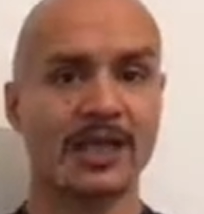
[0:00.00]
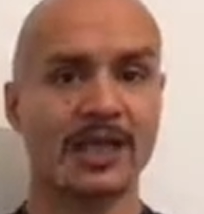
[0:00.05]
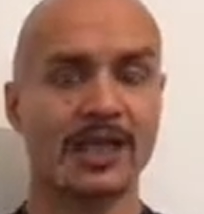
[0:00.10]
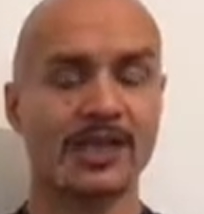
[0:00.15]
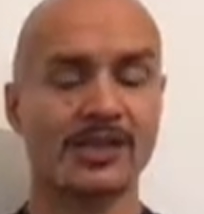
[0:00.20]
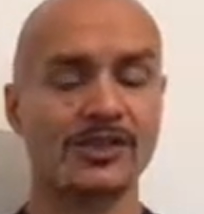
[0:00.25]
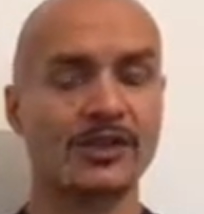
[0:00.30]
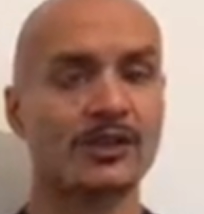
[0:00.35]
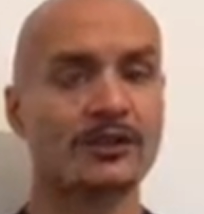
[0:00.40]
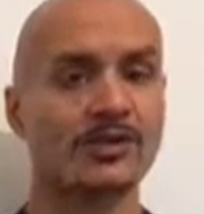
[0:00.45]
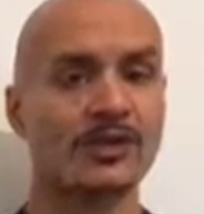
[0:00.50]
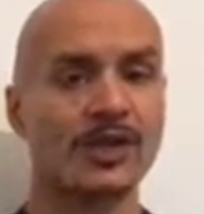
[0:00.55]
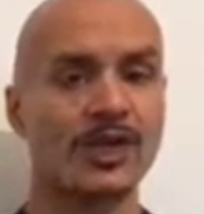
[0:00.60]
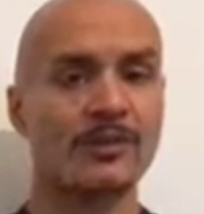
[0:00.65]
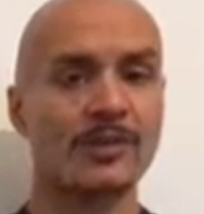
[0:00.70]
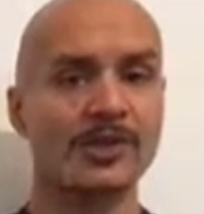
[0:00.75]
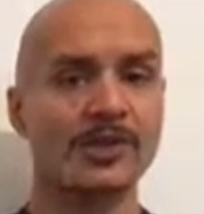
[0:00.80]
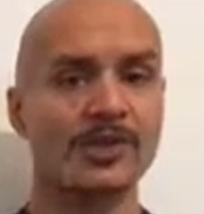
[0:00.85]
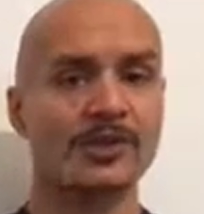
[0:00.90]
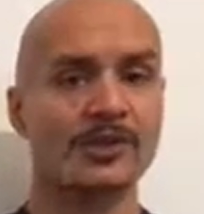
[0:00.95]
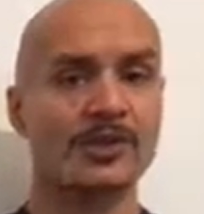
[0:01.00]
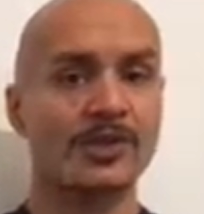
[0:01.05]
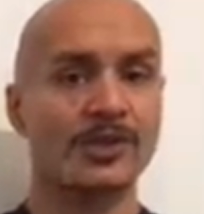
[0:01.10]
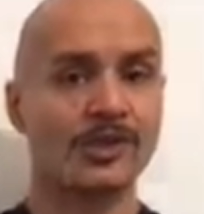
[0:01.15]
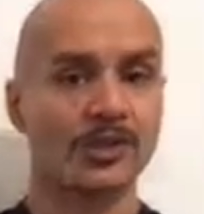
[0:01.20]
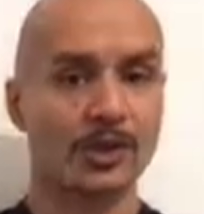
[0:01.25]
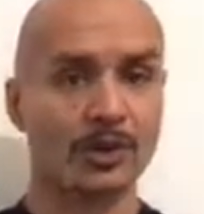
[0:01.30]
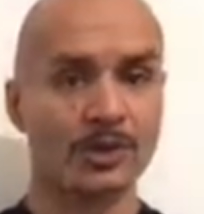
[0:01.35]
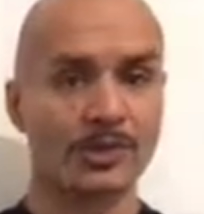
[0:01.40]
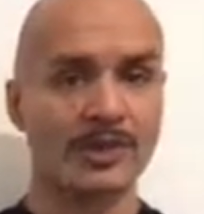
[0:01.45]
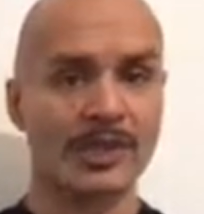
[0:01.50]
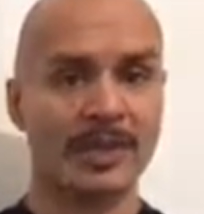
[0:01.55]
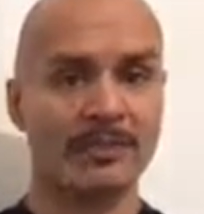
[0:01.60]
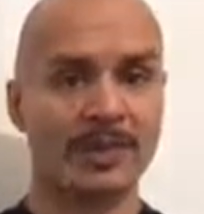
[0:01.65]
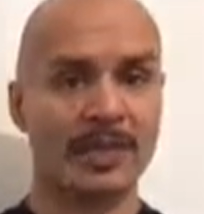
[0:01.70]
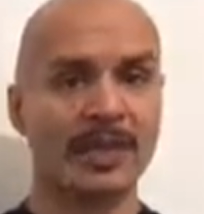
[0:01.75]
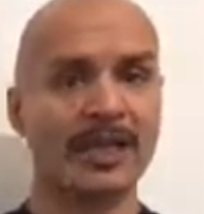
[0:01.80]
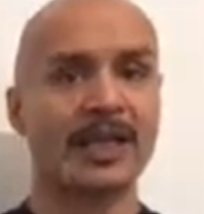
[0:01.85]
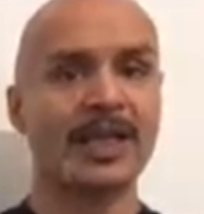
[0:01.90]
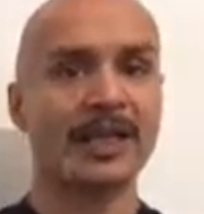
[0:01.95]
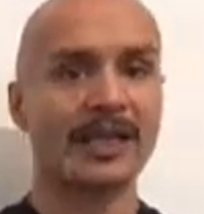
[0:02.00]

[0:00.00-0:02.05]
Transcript: It's not so much the shoulders that big,